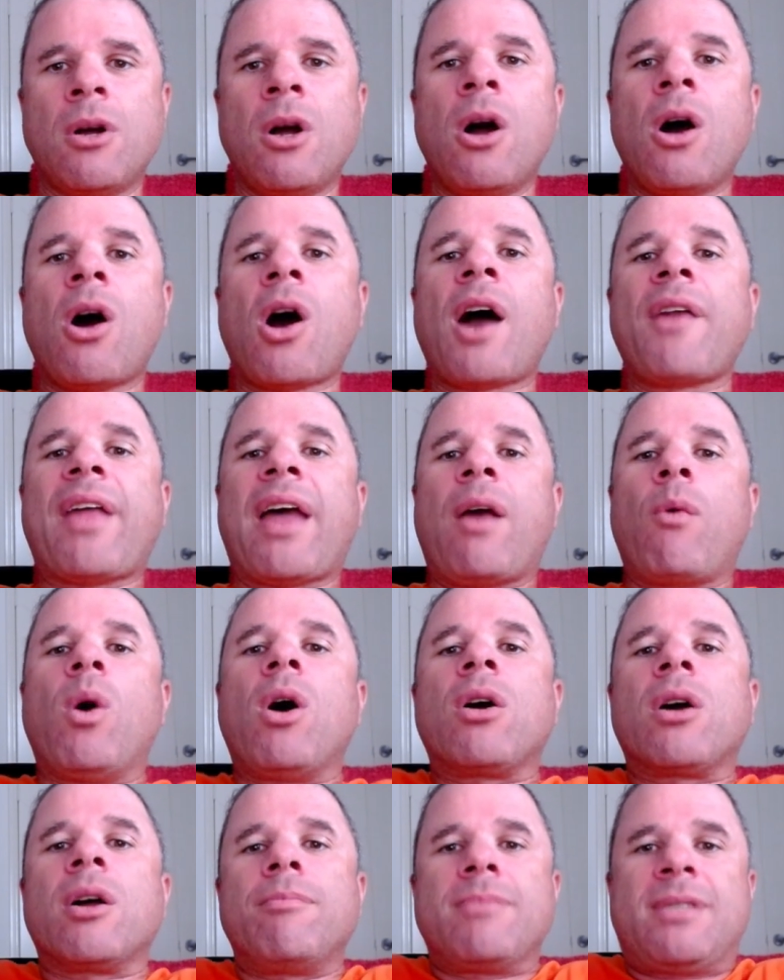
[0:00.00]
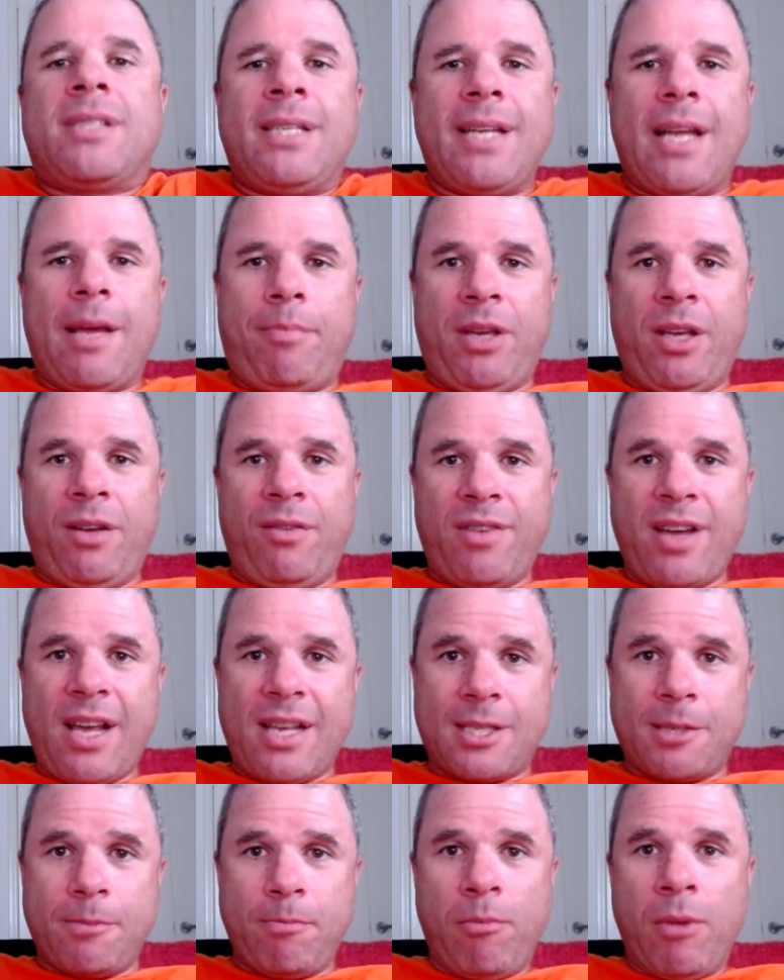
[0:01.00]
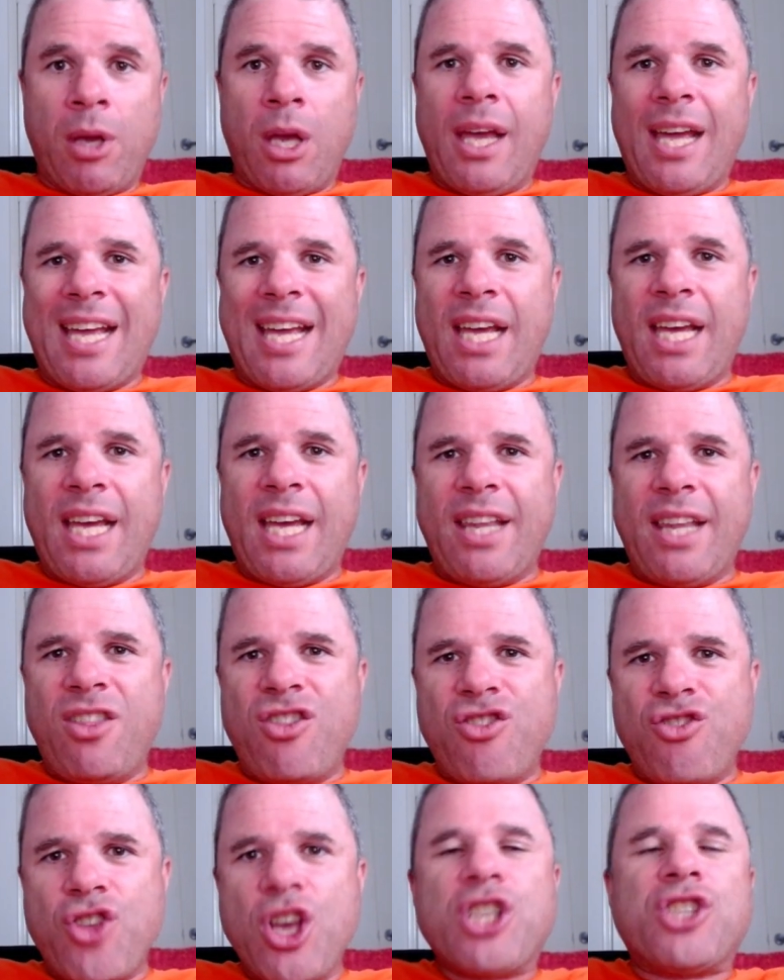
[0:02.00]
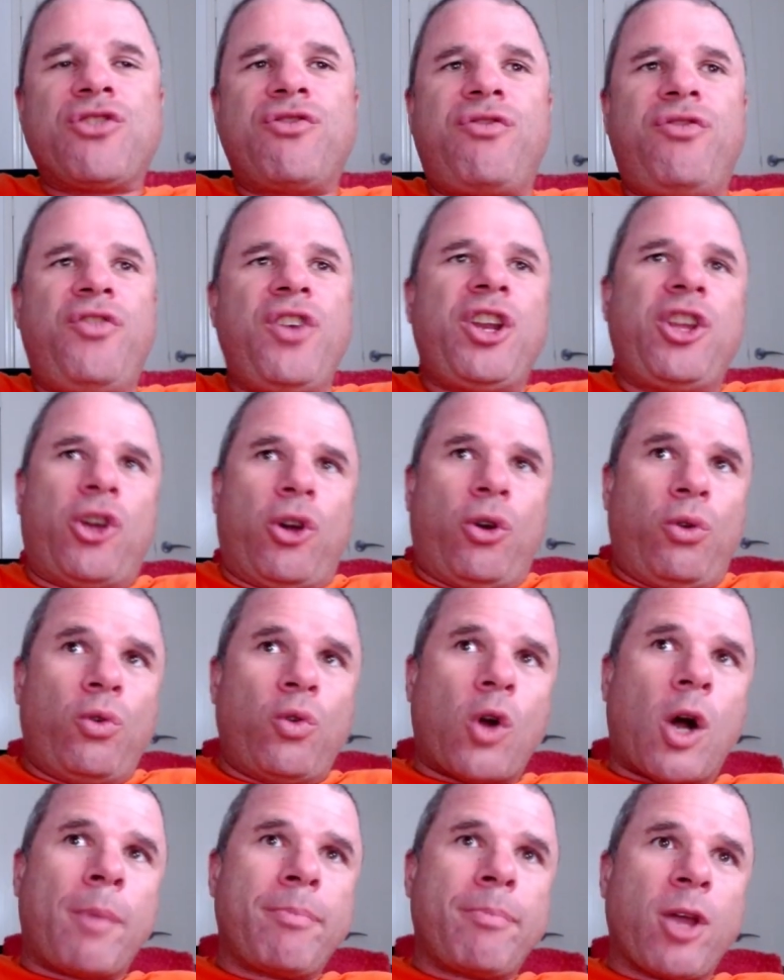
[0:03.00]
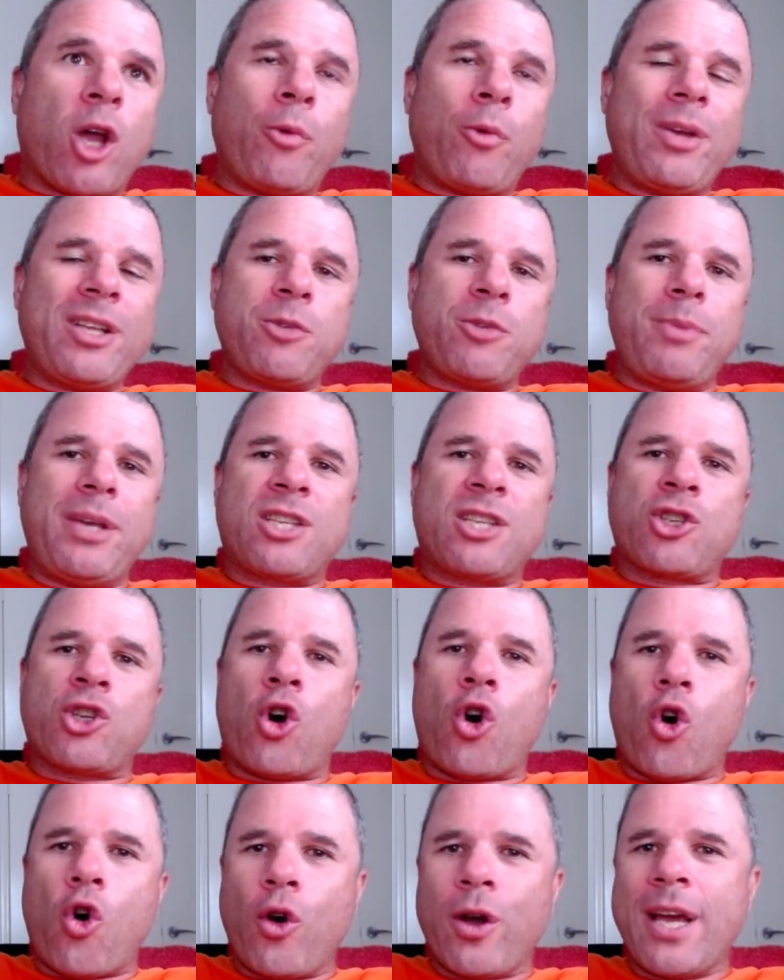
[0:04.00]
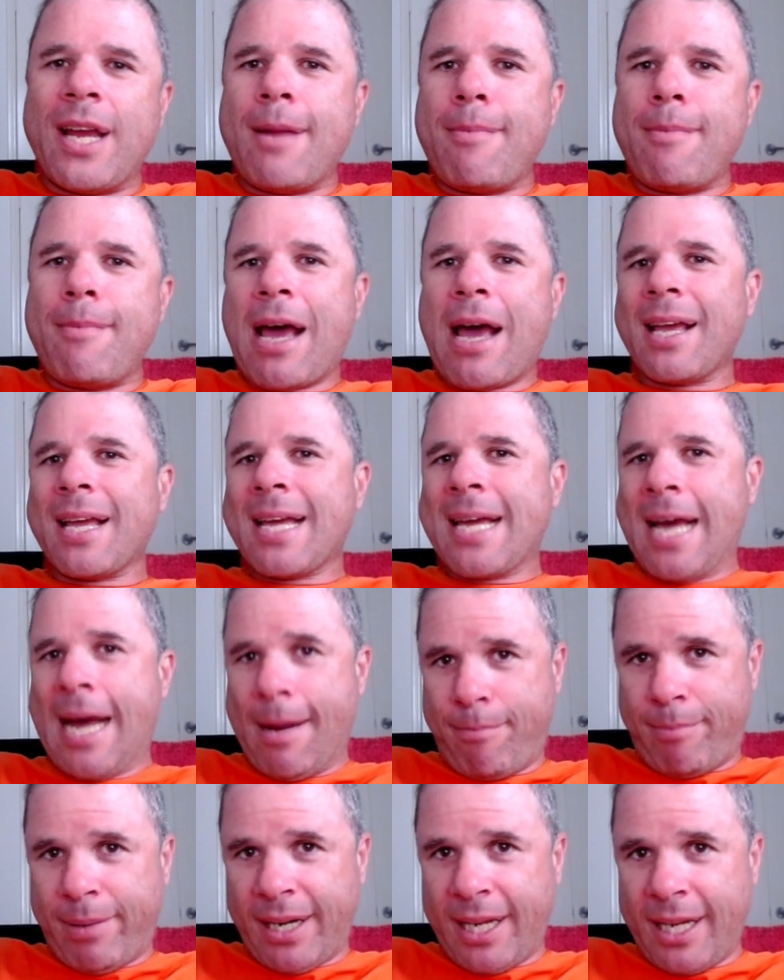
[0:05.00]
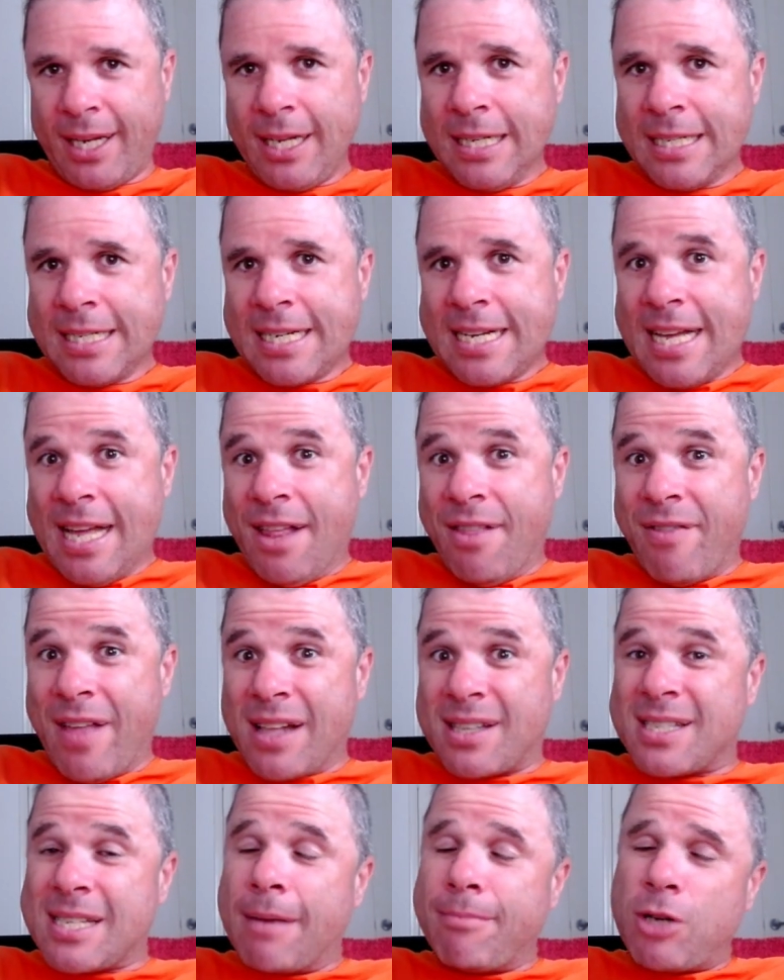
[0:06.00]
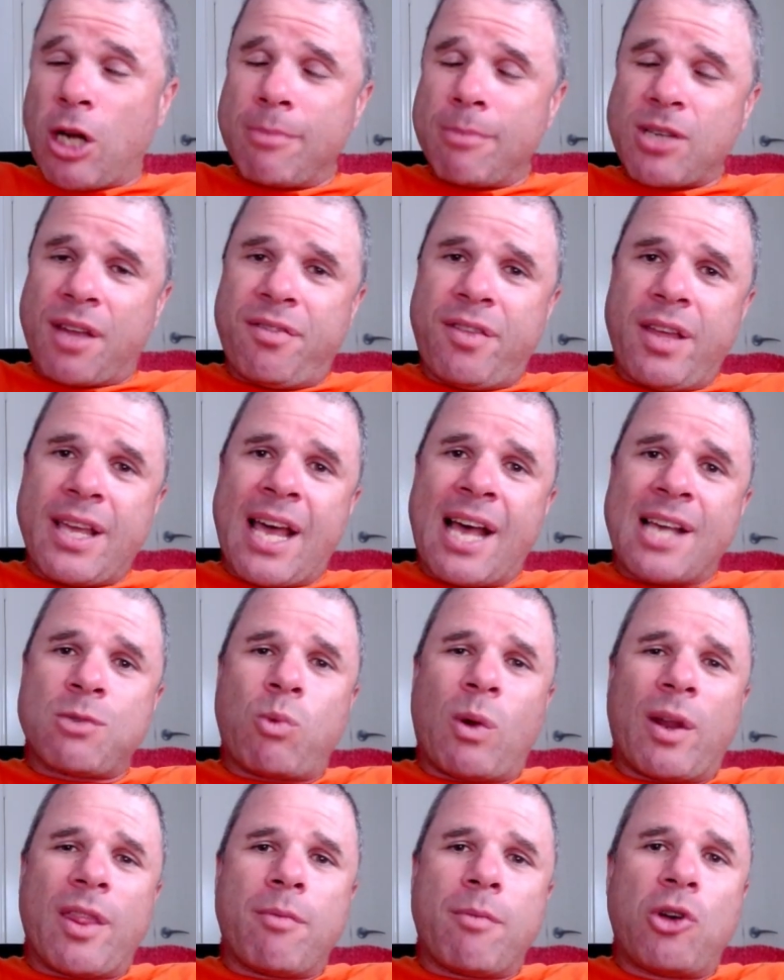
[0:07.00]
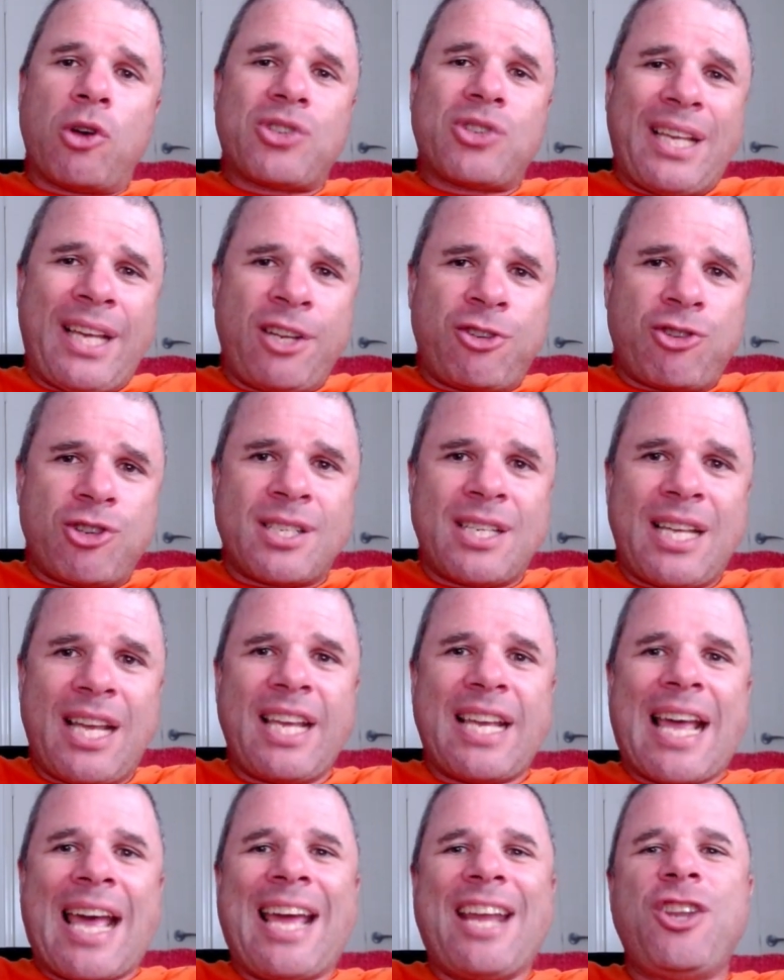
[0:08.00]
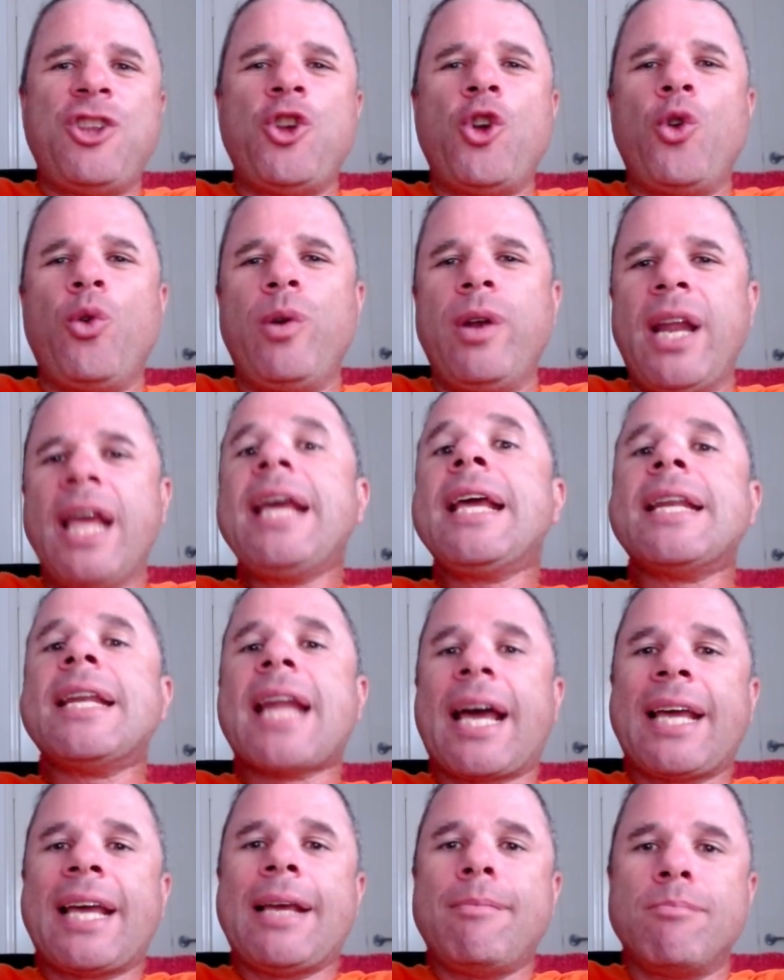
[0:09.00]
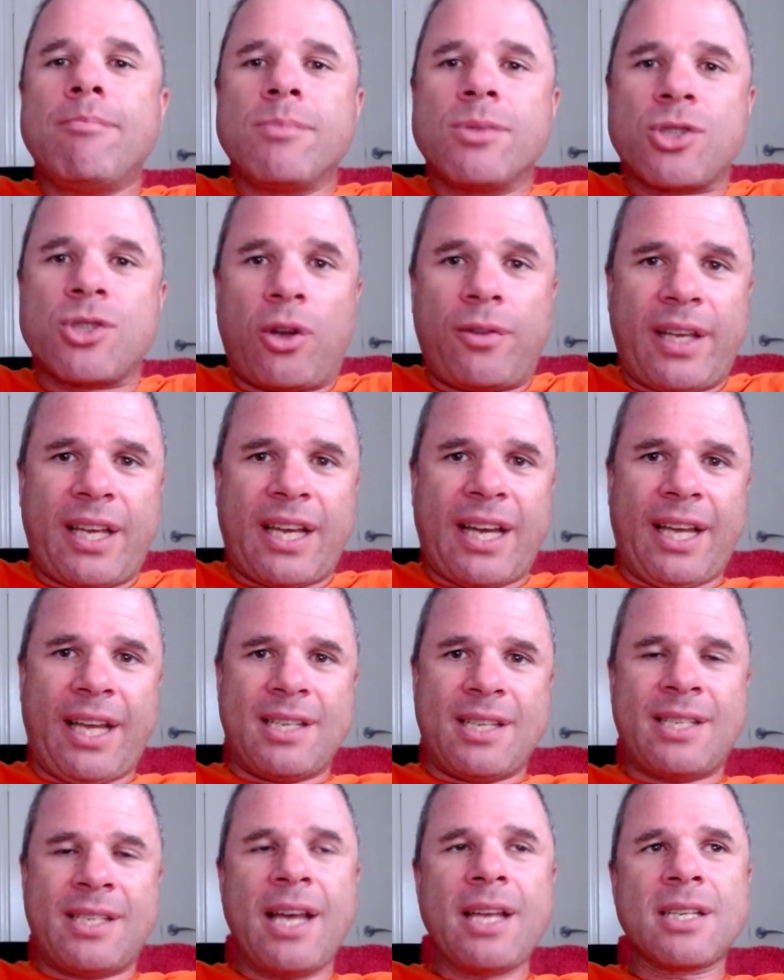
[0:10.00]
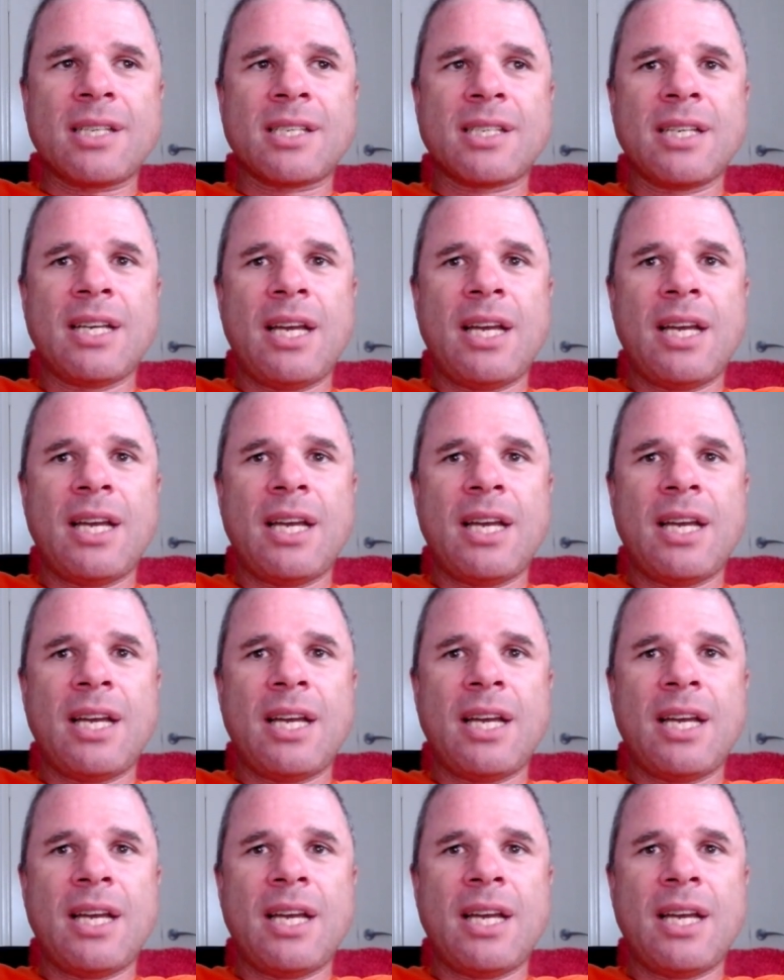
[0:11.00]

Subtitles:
Hi there, welcome to kneppyinvests. In this video, I'm going to be talking about a company that sometimes I think has one of the most interesting and unique names on the ASX,